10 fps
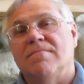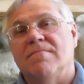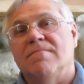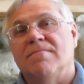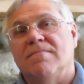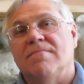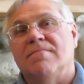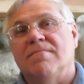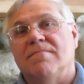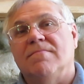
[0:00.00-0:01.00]

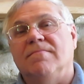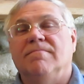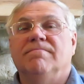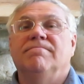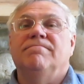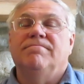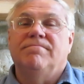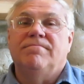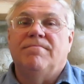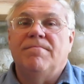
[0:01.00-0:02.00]

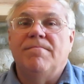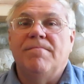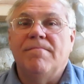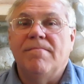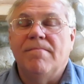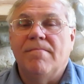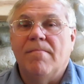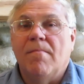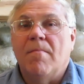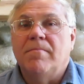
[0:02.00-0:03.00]

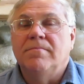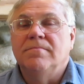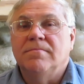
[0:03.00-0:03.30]
(silent)